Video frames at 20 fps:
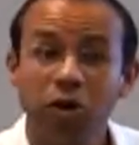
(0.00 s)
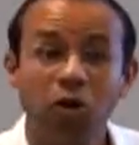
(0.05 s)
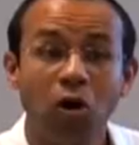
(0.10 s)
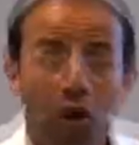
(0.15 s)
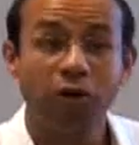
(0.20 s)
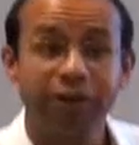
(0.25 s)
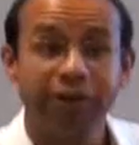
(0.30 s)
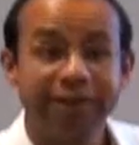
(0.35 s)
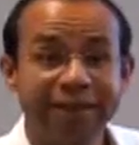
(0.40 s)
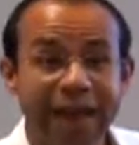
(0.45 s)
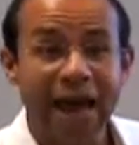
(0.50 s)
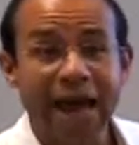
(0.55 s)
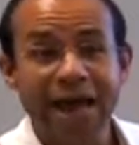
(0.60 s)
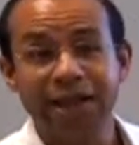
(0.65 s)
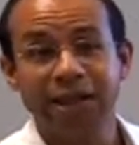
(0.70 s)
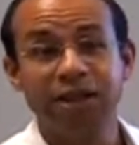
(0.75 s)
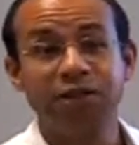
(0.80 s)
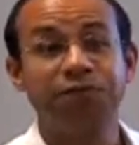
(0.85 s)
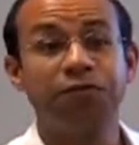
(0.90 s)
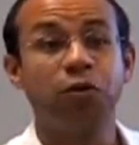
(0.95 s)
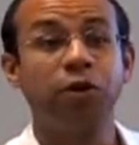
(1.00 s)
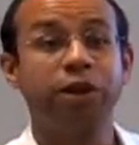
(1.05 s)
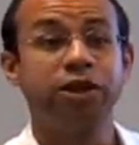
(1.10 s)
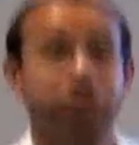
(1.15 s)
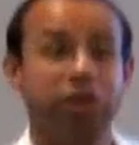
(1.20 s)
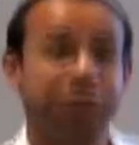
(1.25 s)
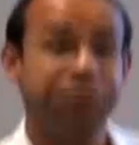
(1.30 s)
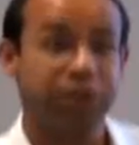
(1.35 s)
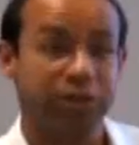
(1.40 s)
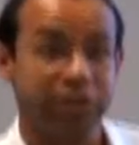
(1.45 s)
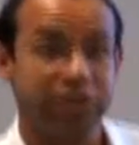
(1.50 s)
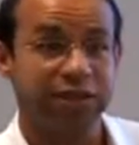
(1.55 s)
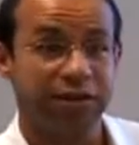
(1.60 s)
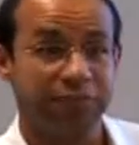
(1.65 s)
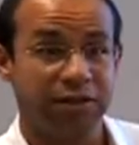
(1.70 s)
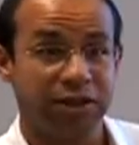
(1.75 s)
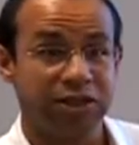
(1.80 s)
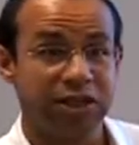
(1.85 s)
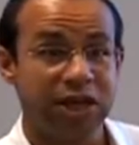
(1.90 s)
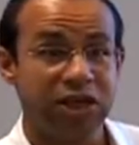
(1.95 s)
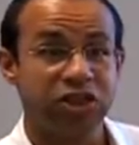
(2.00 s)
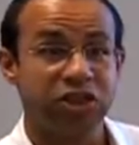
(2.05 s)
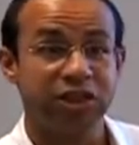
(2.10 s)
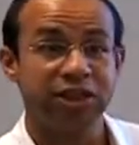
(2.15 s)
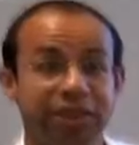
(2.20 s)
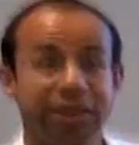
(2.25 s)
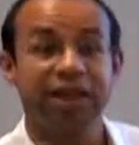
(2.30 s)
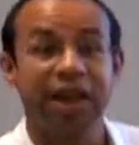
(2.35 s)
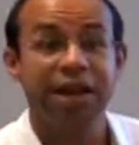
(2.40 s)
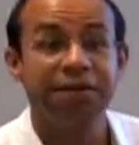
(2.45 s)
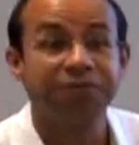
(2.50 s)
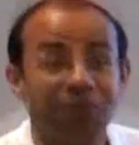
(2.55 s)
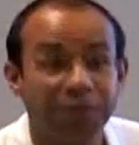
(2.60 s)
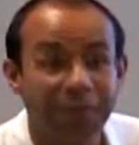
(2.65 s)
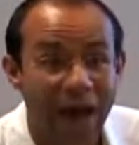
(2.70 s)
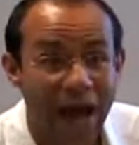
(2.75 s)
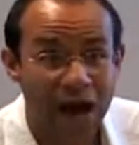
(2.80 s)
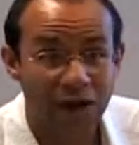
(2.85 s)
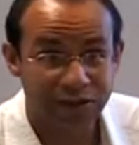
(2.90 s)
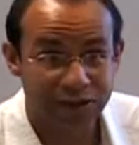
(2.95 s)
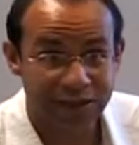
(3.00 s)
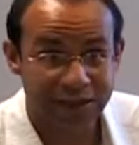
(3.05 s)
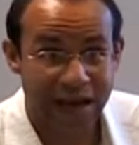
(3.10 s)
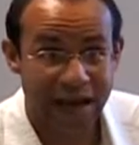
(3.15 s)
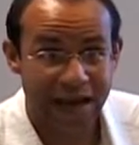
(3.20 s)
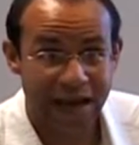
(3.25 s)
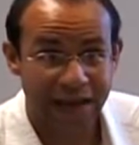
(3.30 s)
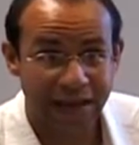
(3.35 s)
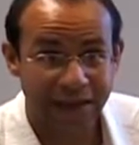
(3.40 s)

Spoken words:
or the catalyst for Egyptian civilization came from outside.